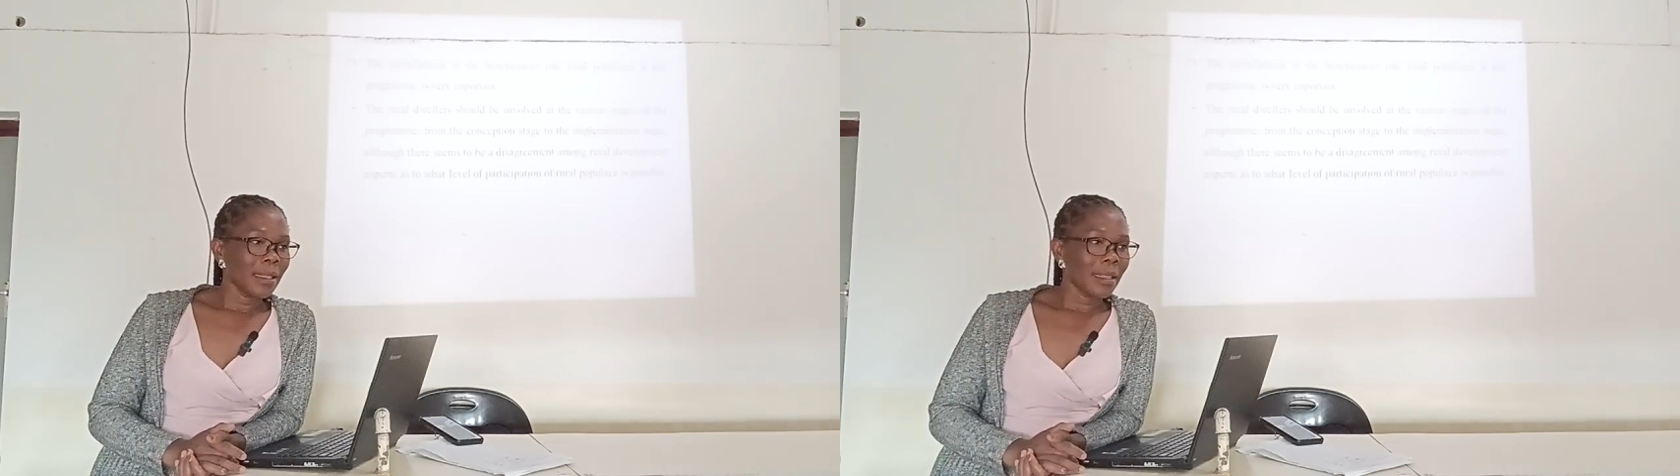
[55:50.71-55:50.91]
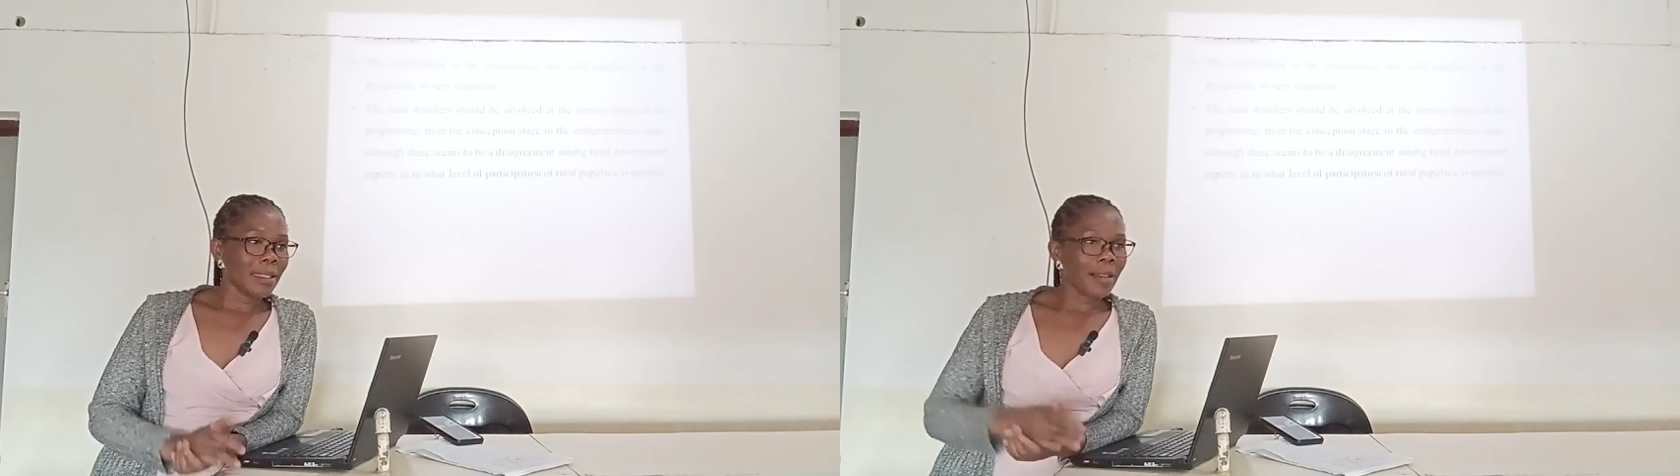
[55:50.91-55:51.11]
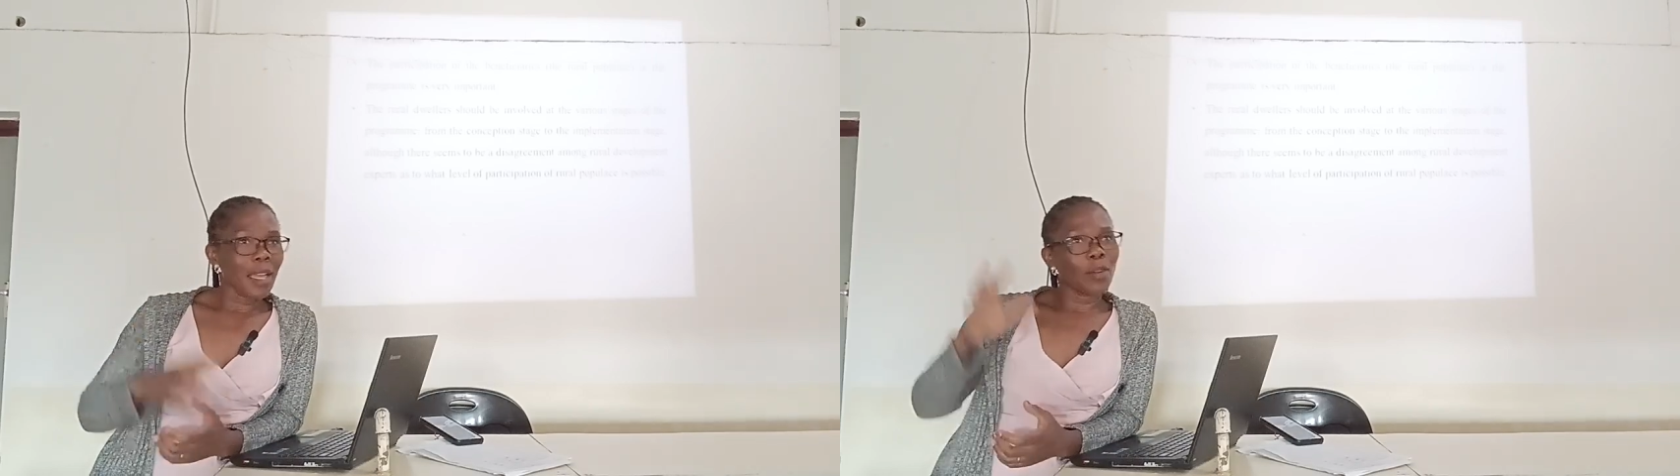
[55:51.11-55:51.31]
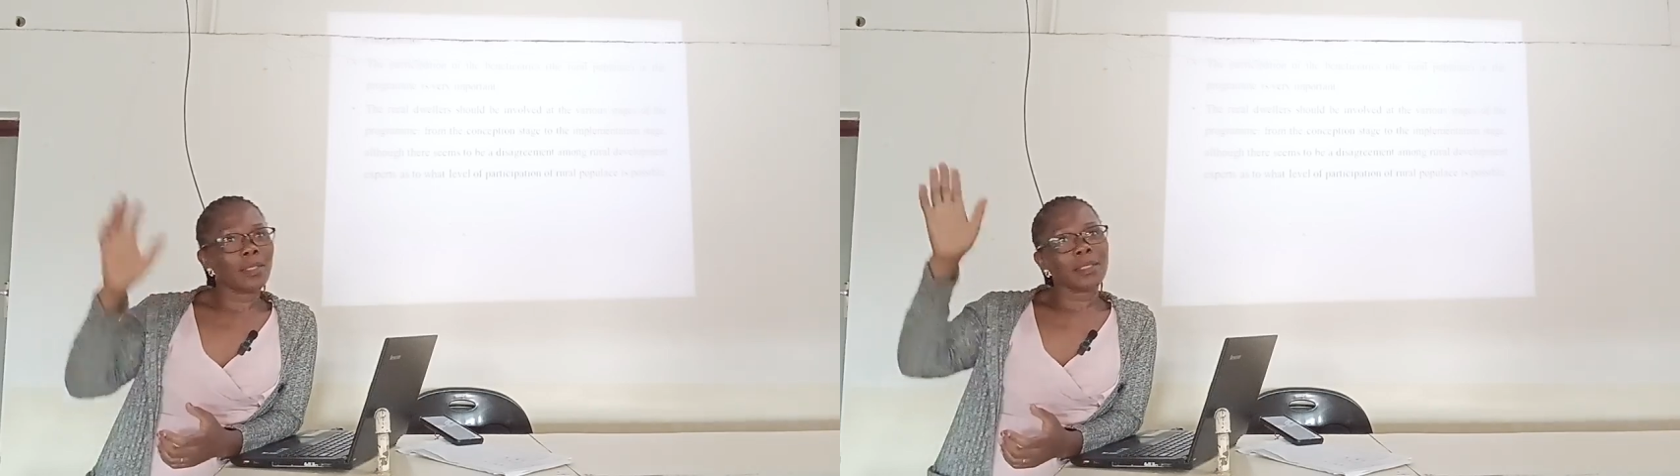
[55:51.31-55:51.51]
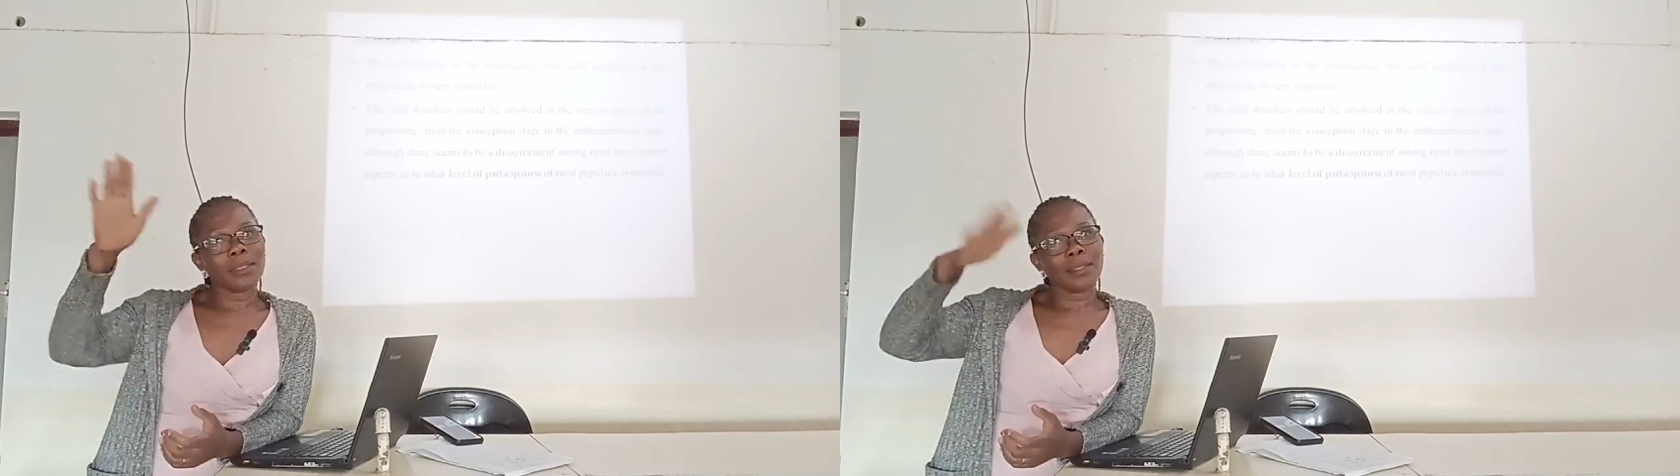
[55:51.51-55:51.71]
That's why I
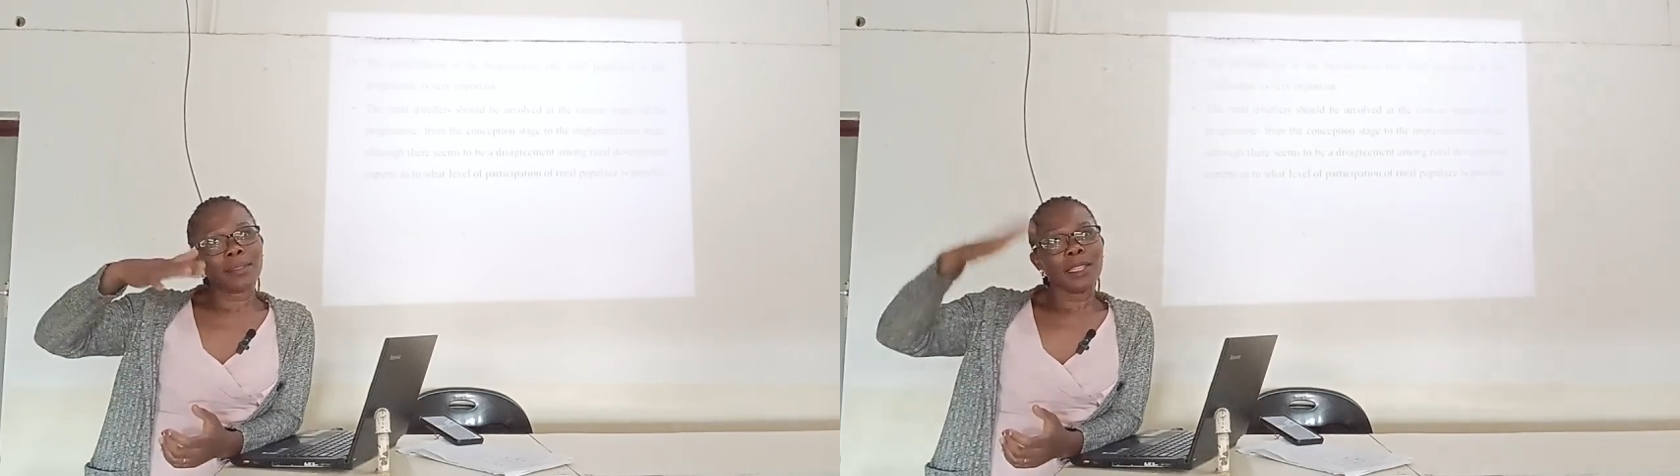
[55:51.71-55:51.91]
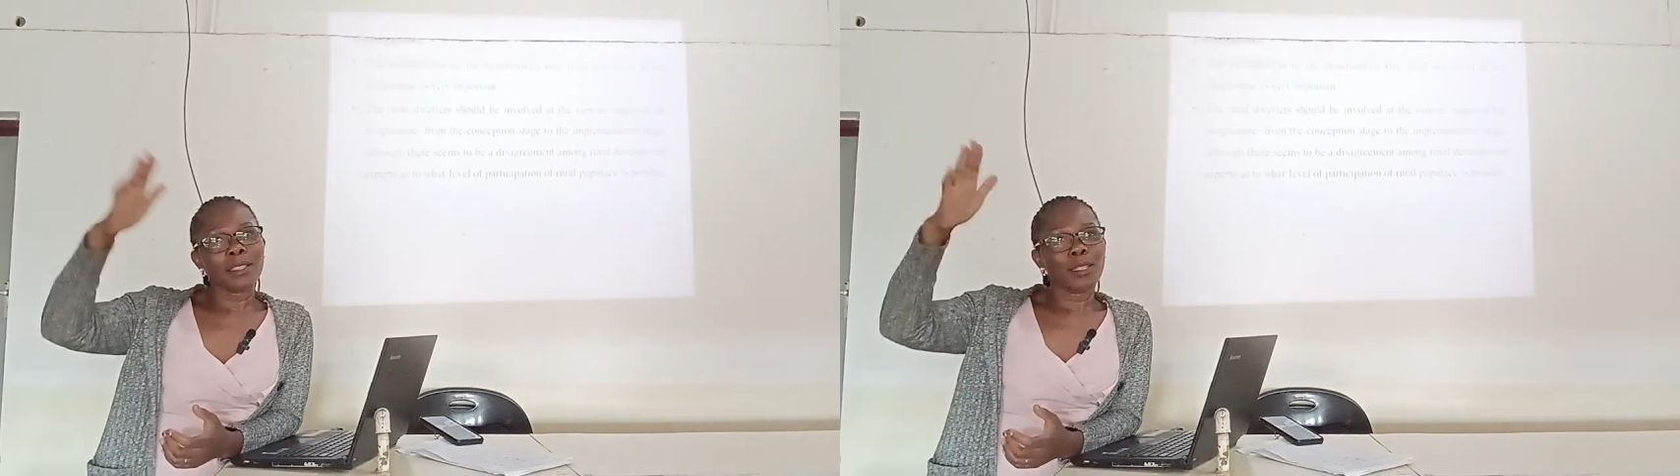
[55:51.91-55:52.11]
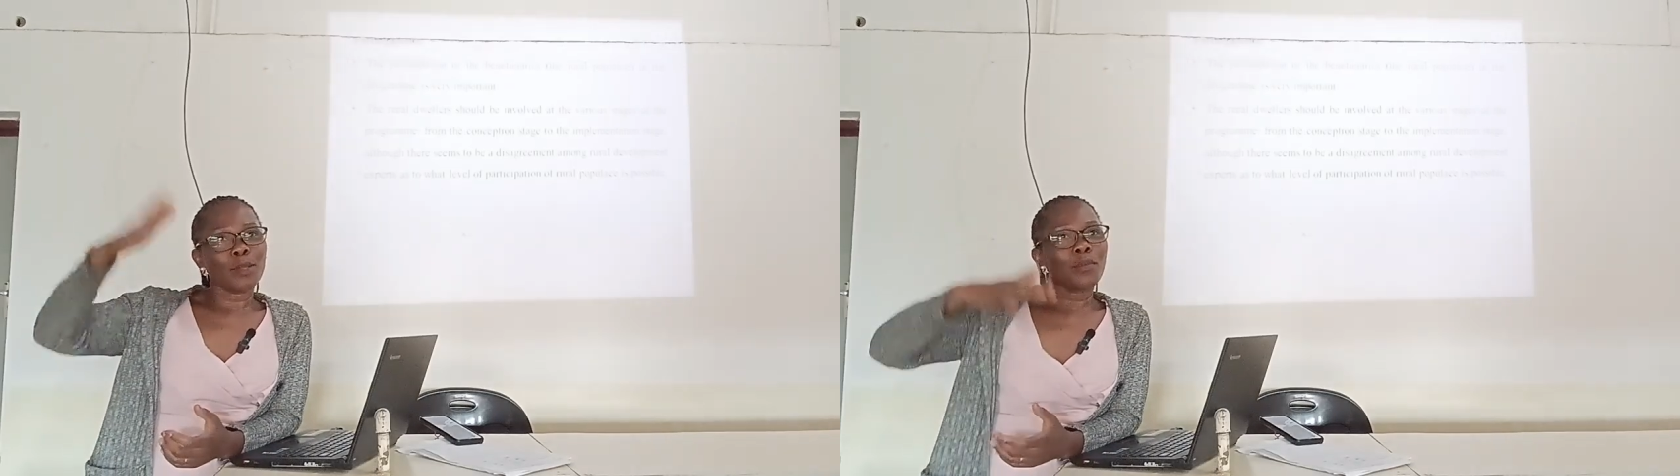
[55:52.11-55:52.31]
was requesting